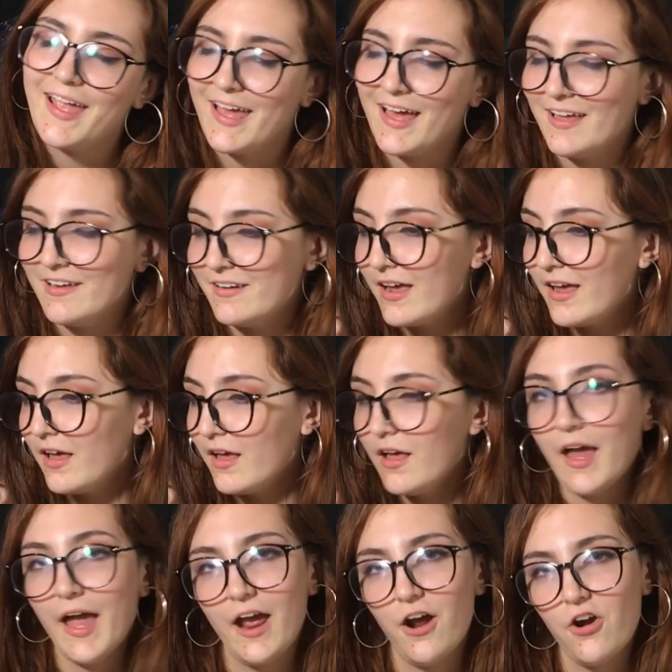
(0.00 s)
and
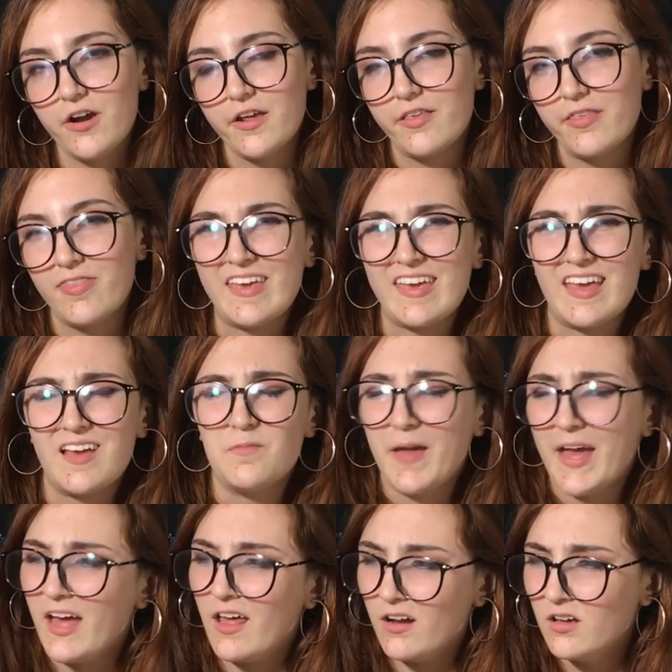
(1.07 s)
Eric is thinking,
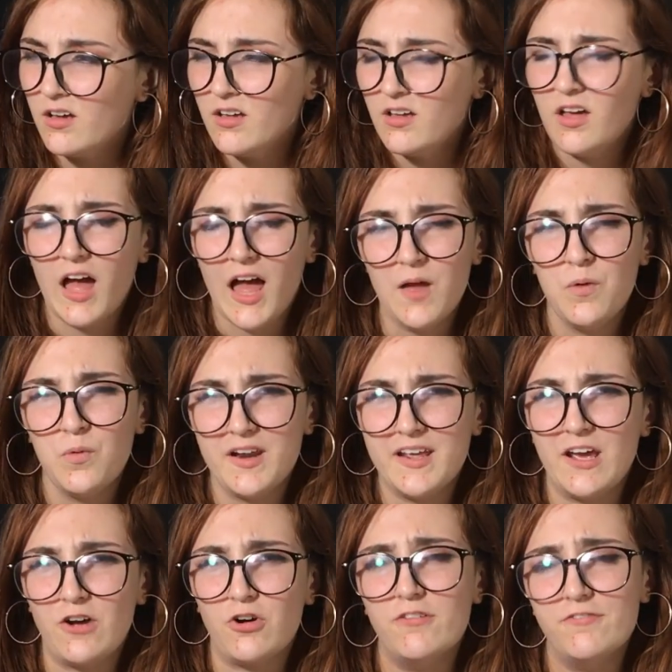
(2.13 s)
man, I want to
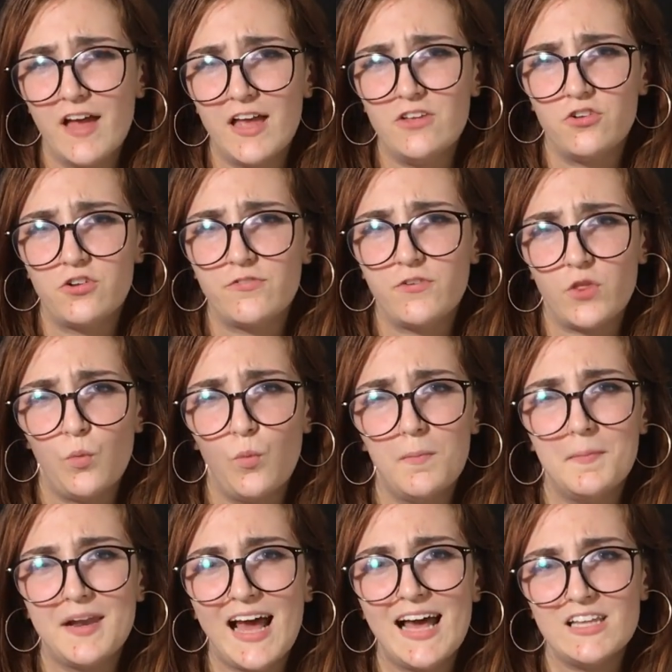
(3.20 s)
get revenge for the
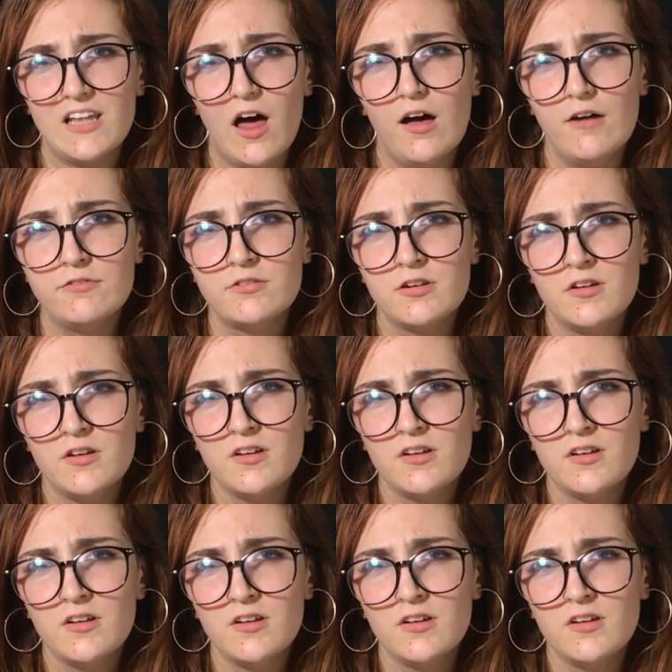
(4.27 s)
woman I loved,